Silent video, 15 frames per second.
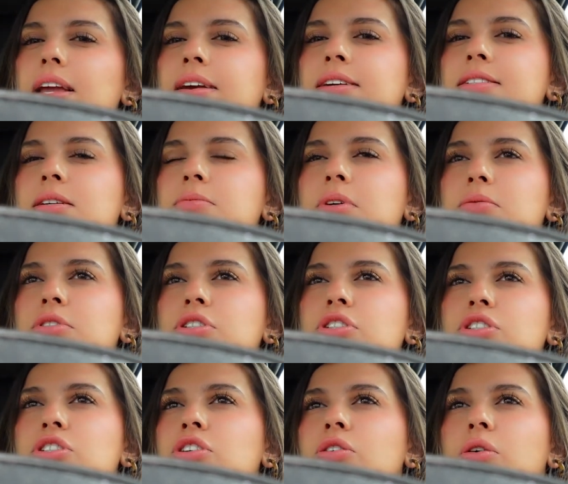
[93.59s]
Sometimes they're
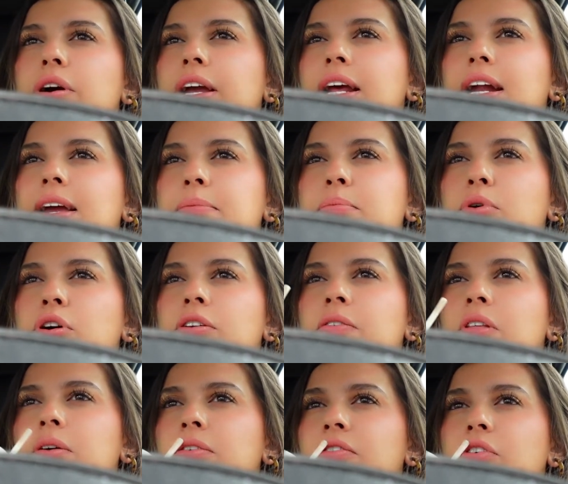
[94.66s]
just annoying and I get bored of
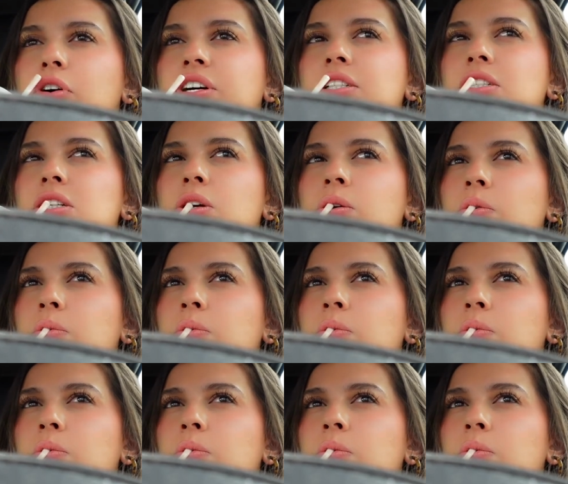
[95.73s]
their voice.